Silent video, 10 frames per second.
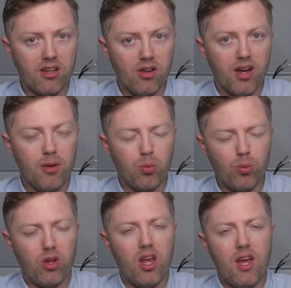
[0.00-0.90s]

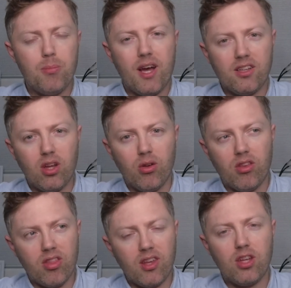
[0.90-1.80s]
I don't
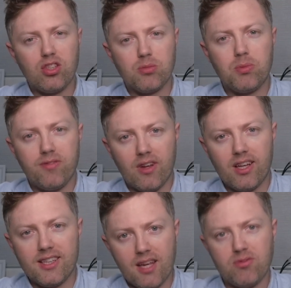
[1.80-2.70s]
think you should be
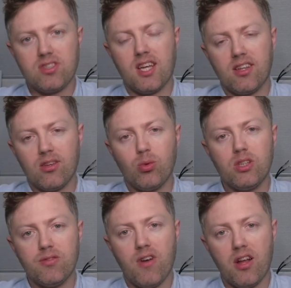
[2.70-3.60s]
feeling devastated when
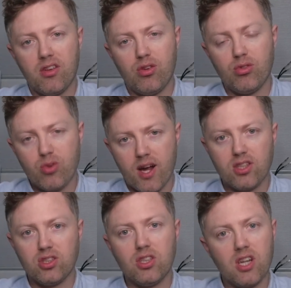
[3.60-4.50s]
you find the new
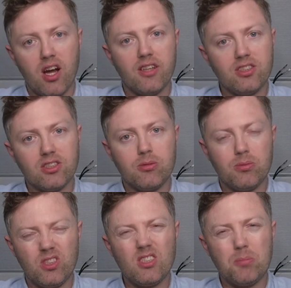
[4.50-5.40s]
scratch on your car. You should
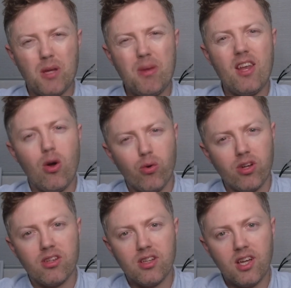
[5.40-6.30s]
just be a bit
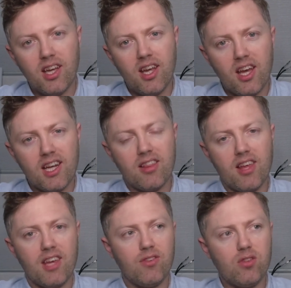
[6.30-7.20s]
annoyed. And I
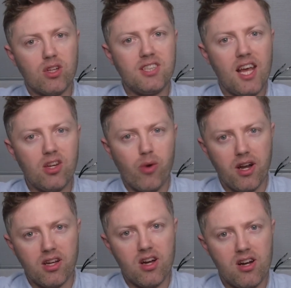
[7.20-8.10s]
think if you've got a
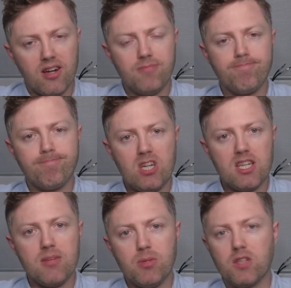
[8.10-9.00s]
$10,000 car,
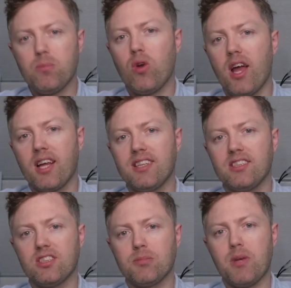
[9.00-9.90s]
you're much more likely
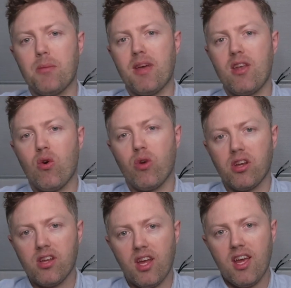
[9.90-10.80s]
to just be a bit
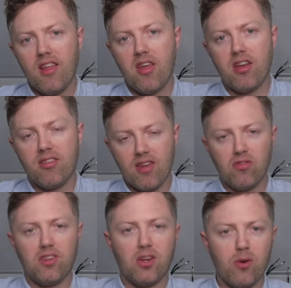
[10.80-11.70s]
annoyed than a
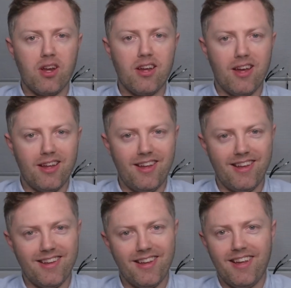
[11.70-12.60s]
$70,000 car.